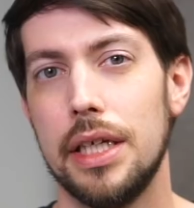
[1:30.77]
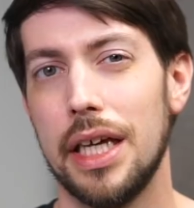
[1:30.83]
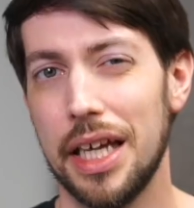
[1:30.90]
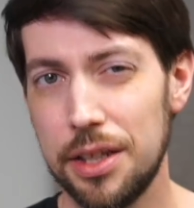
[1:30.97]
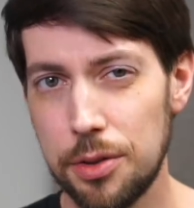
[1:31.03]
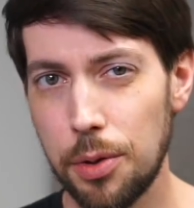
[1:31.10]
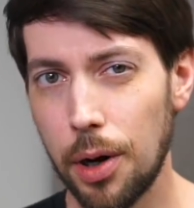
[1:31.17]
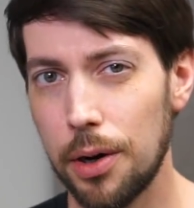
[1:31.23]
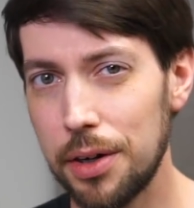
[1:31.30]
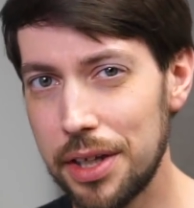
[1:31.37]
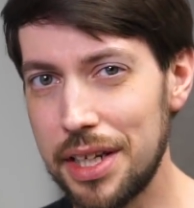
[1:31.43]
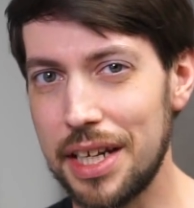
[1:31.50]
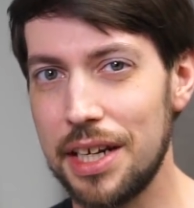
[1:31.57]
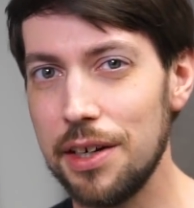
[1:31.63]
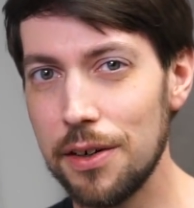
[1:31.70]
And you heard
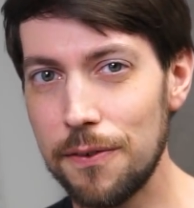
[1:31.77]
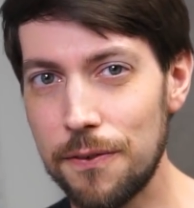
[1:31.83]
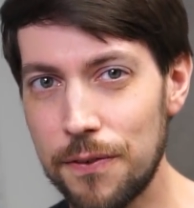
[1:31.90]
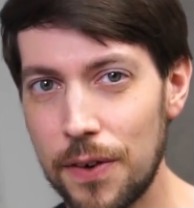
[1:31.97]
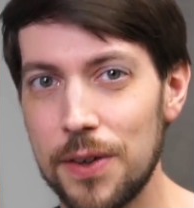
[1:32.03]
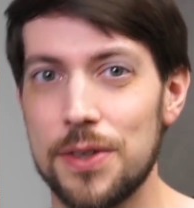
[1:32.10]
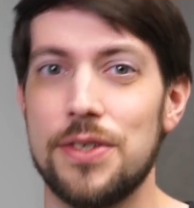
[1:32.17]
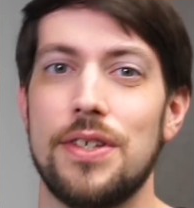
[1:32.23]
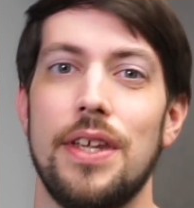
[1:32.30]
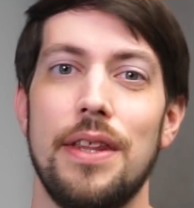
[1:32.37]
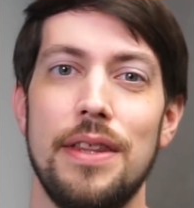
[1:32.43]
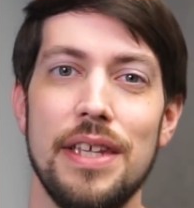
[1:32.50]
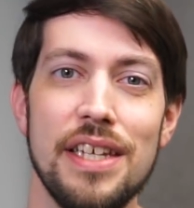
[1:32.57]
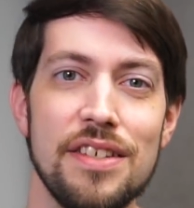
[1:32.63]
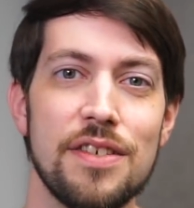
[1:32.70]
it here first.
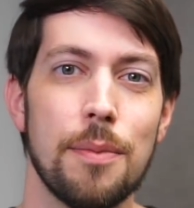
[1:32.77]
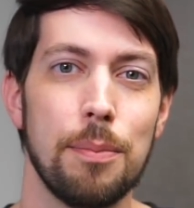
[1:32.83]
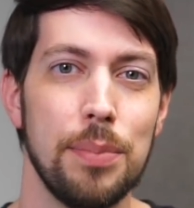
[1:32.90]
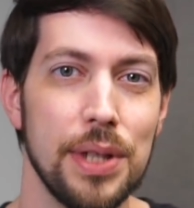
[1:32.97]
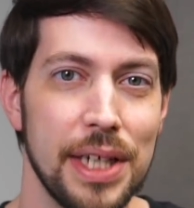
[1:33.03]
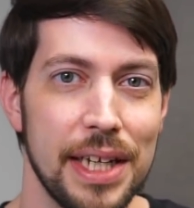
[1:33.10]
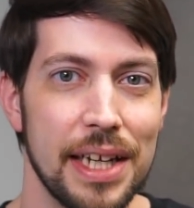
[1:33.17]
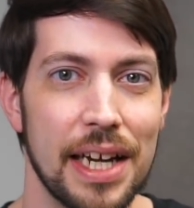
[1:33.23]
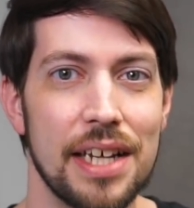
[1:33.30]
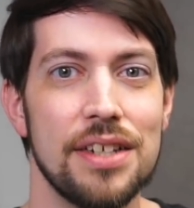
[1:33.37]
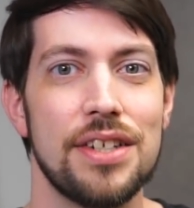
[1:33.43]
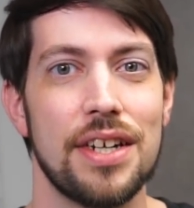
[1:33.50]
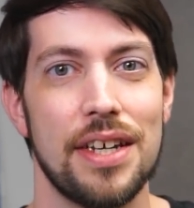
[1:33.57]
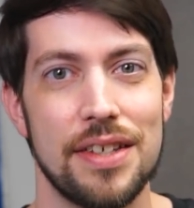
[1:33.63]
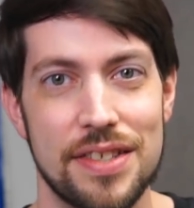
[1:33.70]
These
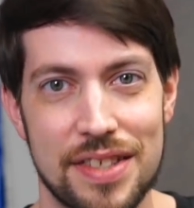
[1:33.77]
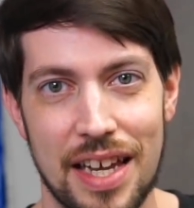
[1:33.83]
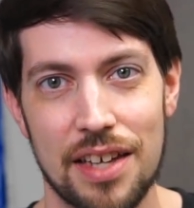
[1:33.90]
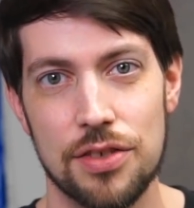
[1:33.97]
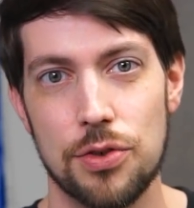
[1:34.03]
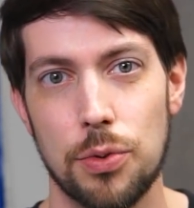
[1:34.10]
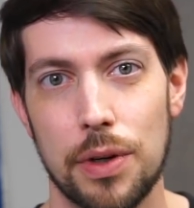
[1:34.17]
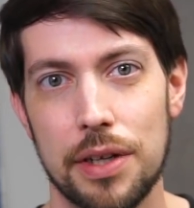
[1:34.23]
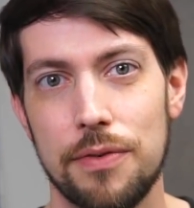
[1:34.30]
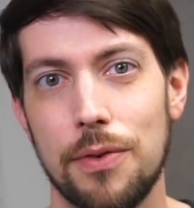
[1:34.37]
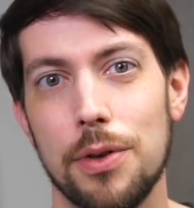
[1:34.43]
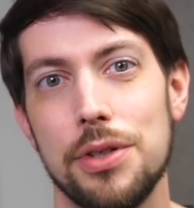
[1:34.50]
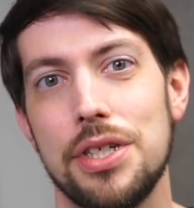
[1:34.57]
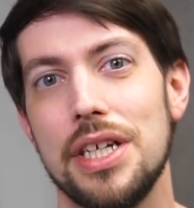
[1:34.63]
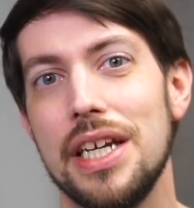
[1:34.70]
bleeding-edge S A S
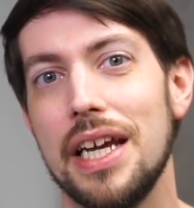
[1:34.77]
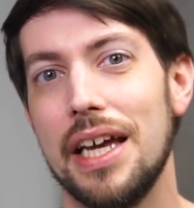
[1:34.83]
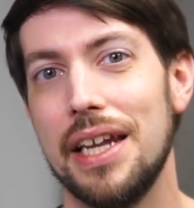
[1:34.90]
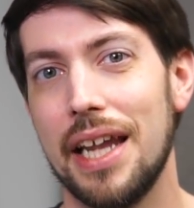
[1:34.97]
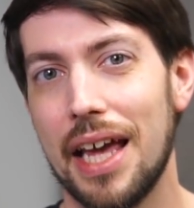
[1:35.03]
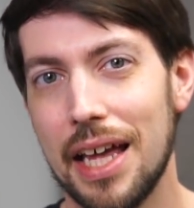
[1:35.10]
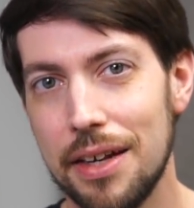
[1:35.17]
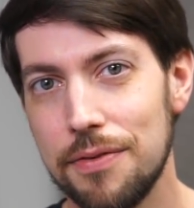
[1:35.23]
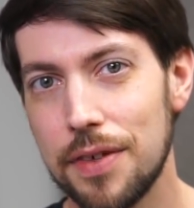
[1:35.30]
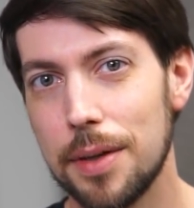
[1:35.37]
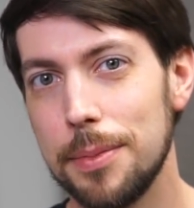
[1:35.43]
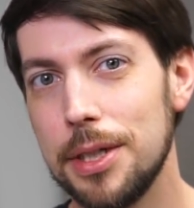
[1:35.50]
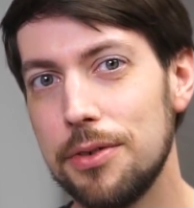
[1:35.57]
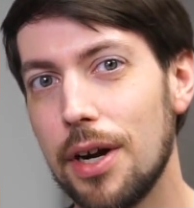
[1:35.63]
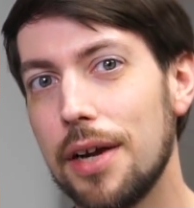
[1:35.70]
twenty-four G and
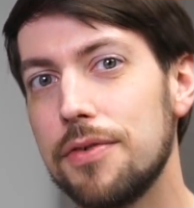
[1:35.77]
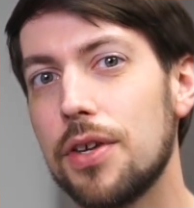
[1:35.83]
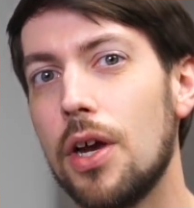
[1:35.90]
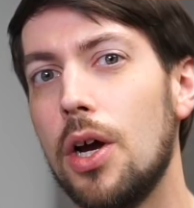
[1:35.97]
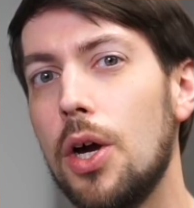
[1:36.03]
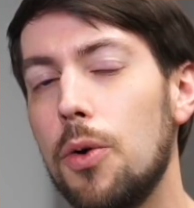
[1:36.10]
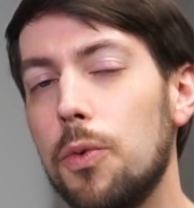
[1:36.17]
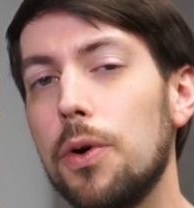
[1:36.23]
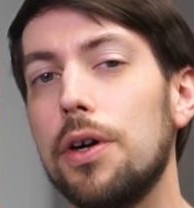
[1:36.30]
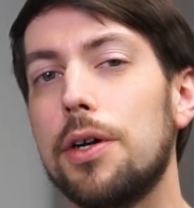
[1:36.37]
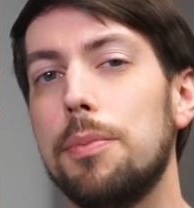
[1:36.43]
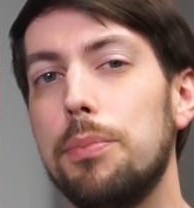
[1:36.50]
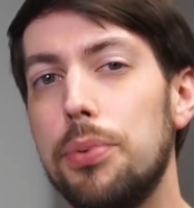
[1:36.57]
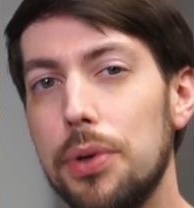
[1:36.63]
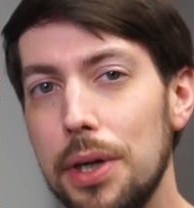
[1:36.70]
NVMe drives work
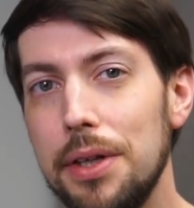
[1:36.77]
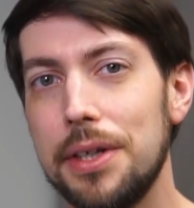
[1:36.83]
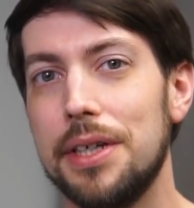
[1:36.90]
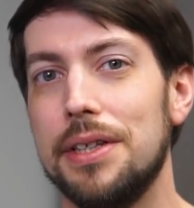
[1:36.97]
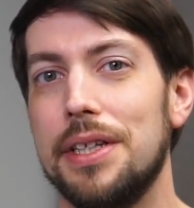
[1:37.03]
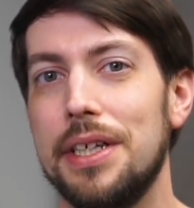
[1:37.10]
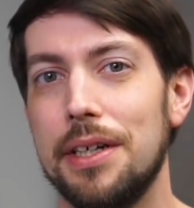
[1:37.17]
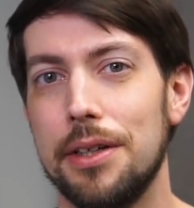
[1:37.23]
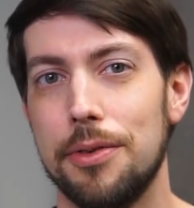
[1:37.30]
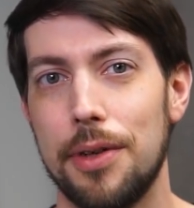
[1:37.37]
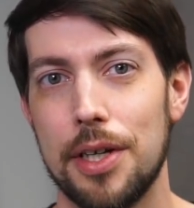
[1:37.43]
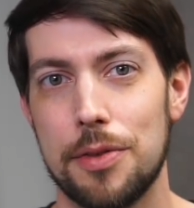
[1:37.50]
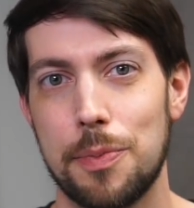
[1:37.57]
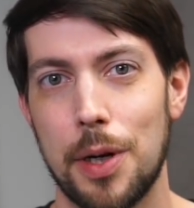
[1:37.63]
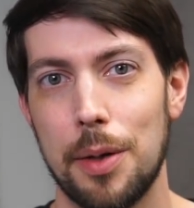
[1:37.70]
brilliantly on the
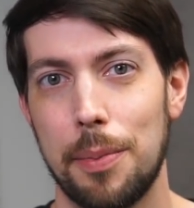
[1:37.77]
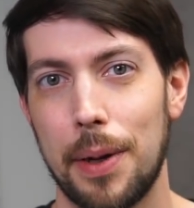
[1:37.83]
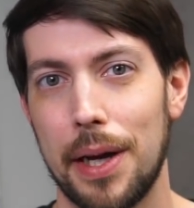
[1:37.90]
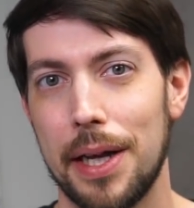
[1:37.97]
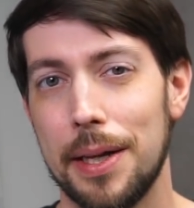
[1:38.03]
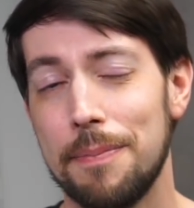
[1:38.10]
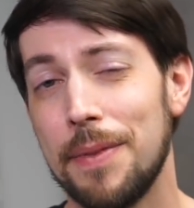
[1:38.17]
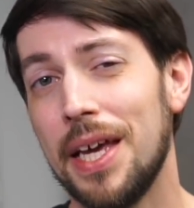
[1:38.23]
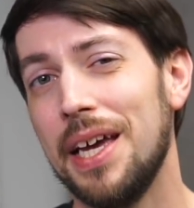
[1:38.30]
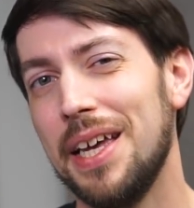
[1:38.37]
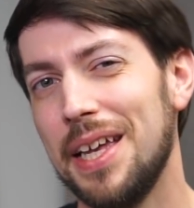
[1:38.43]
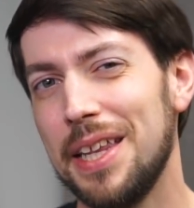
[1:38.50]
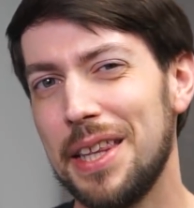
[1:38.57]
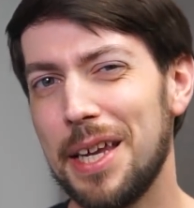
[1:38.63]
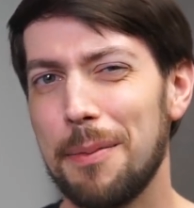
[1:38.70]
Raspberry Pi.
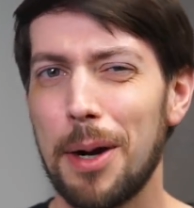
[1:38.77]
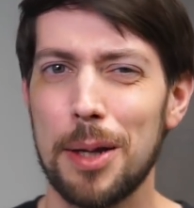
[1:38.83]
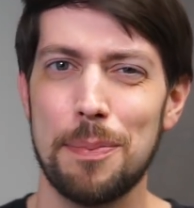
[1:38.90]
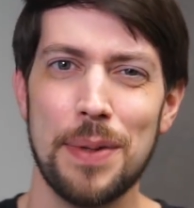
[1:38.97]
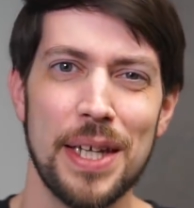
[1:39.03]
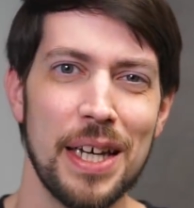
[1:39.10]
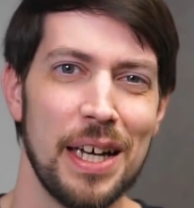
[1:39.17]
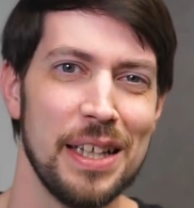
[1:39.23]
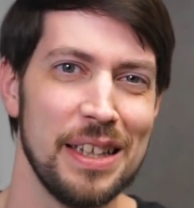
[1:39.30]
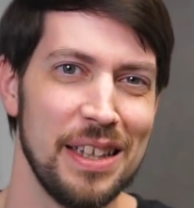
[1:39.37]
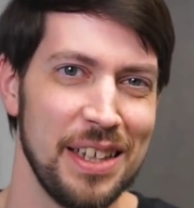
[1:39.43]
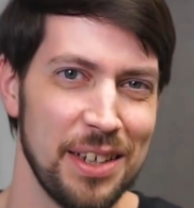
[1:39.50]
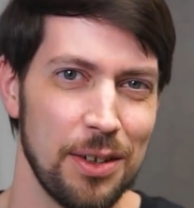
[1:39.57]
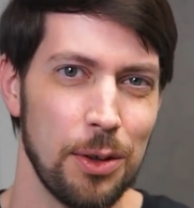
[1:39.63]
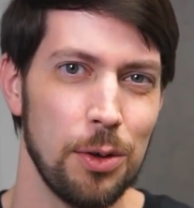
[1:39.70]
They might be a
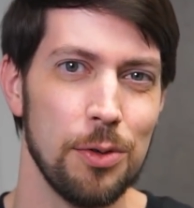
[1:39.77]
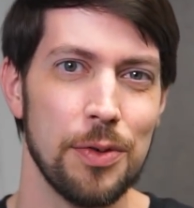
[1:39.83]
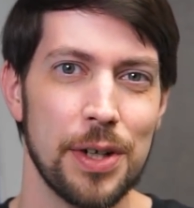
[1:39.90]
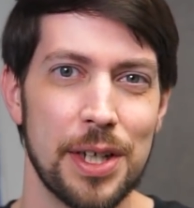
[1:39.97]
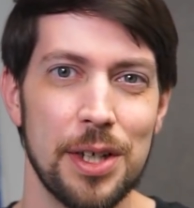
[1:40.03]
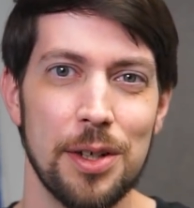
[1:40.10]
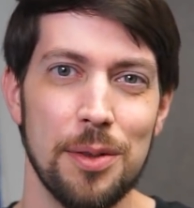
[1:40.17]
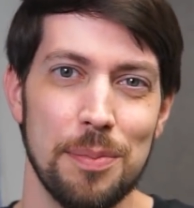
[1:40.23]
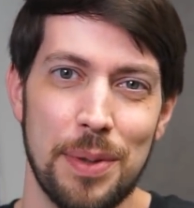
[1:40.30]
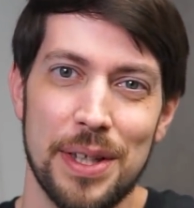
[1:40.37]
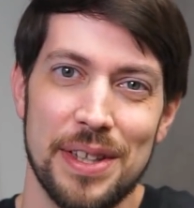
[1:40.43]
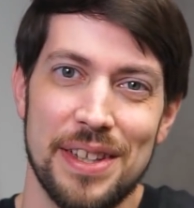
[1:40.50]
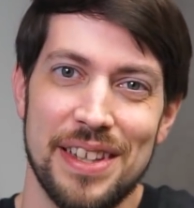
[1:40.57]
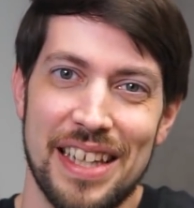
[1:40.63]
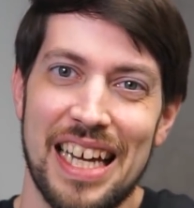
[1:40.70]
little overkill,
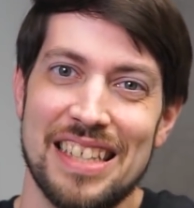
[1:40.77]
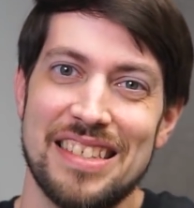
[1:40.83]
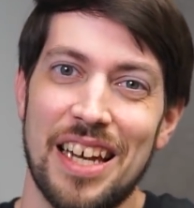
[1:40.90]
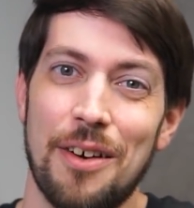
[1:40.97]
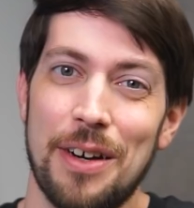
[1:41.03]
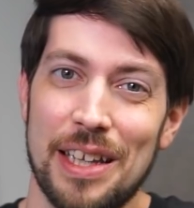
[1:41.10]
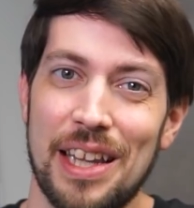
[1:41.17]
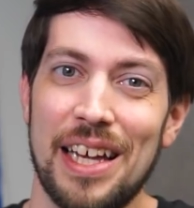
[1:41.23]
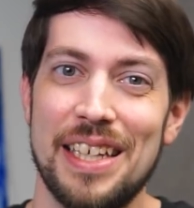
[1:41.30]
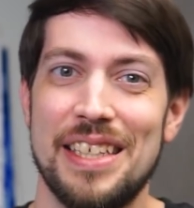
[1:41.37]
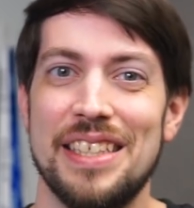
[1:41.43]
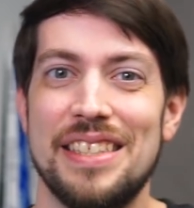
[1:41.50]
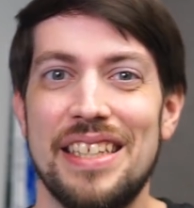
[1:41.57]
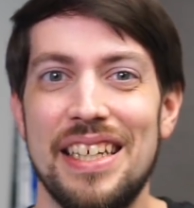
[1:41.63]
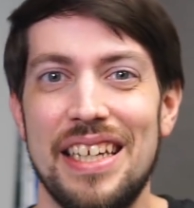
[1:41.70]
but that's how I like it.